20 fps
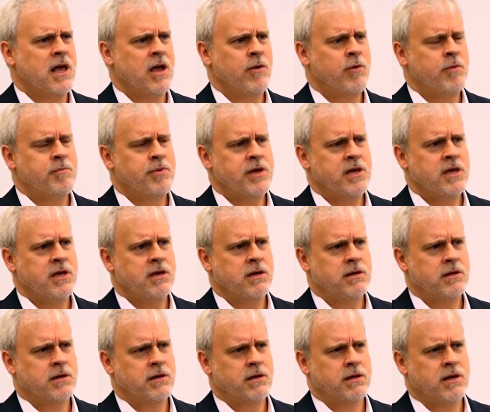it would
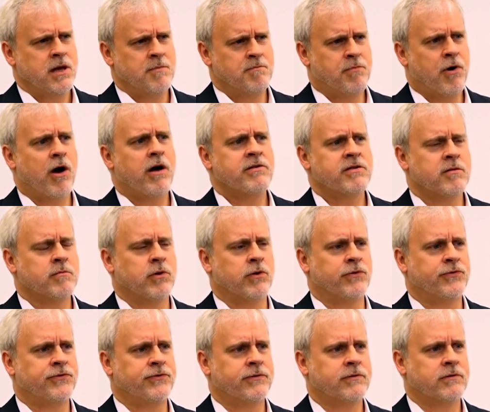be
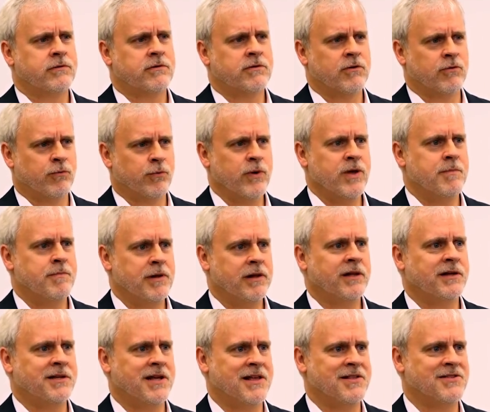impossible to
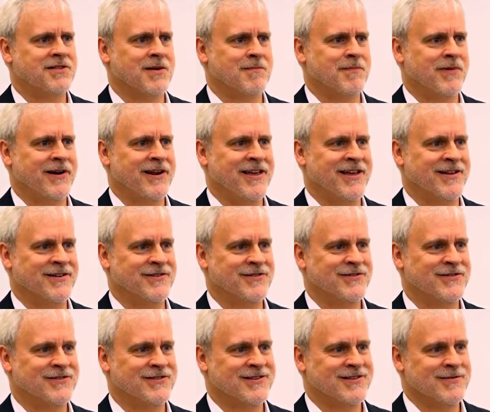rehabilitate somebody and
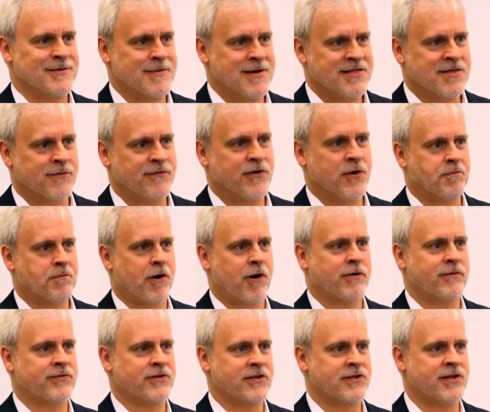to make them
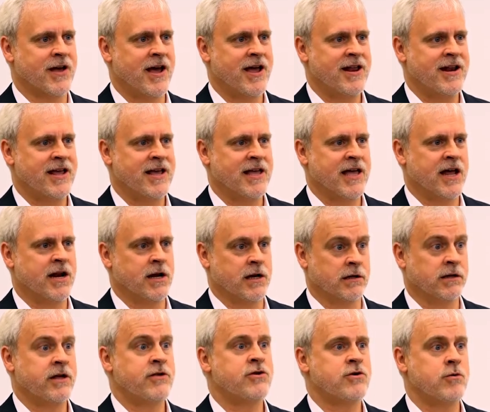part of society again
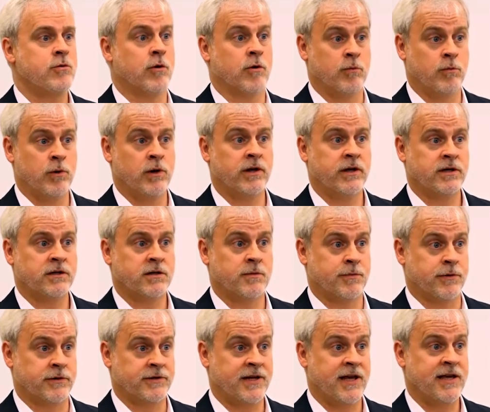unless you were willing to
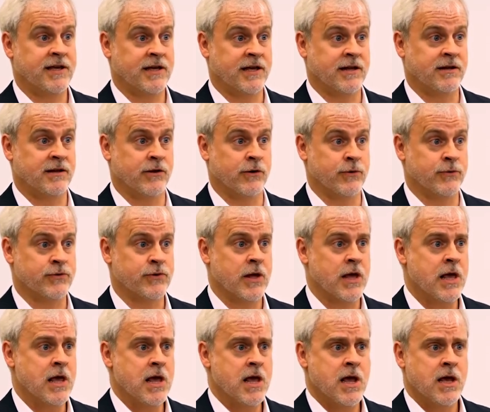partake in those
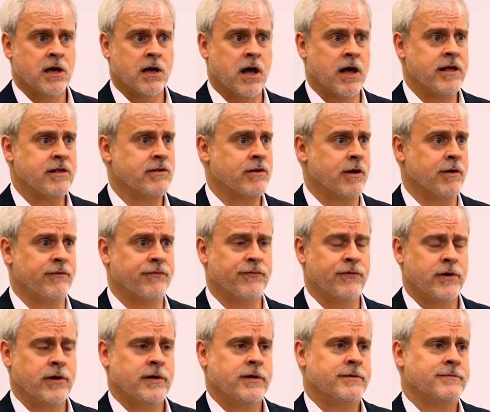kinds of
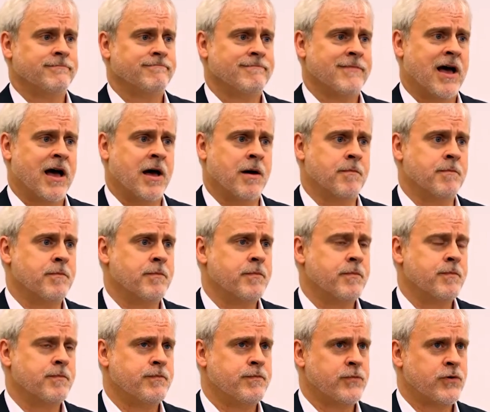um,
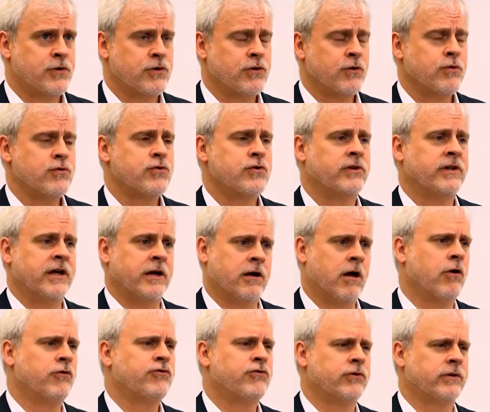socially,
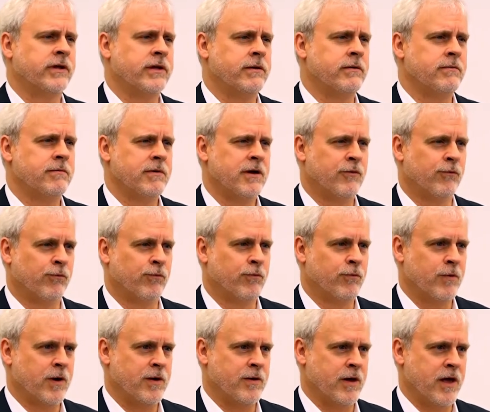culturally
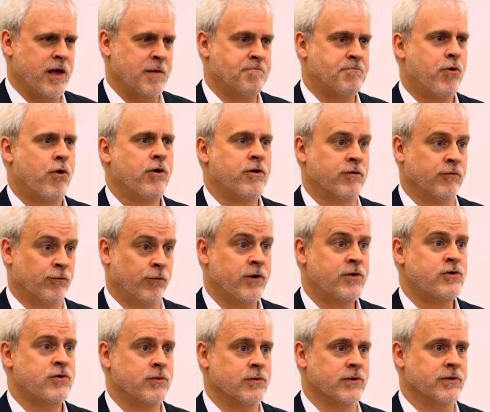important
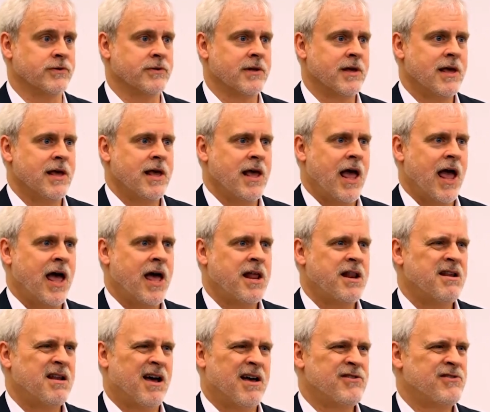rituals.
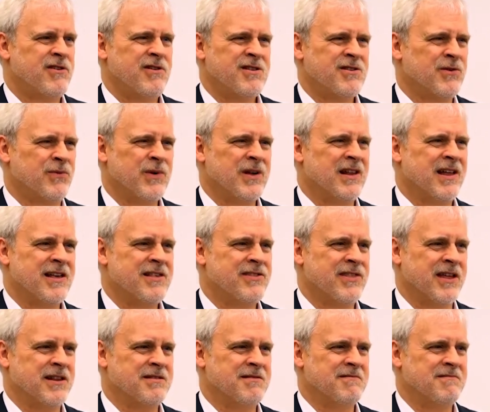And I started to realize
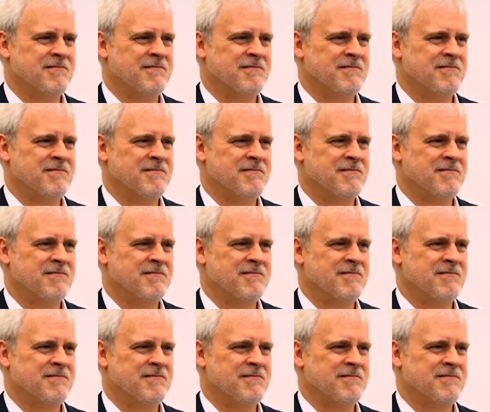that